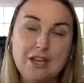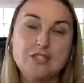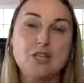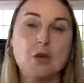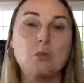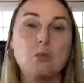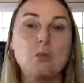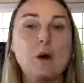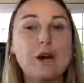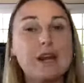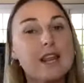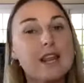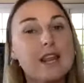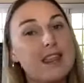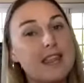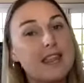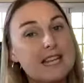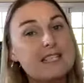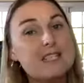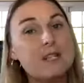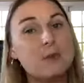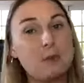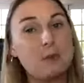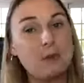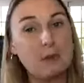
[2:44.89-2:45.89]
So one of the
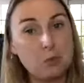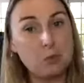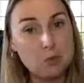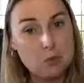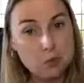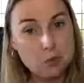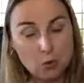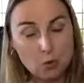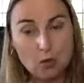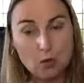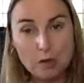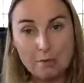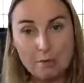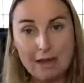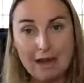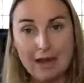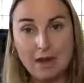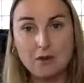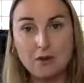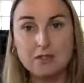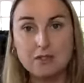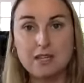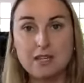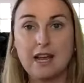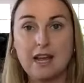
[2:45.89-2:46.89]
things that we will talk
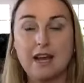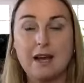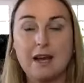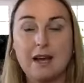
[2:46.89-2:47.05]
about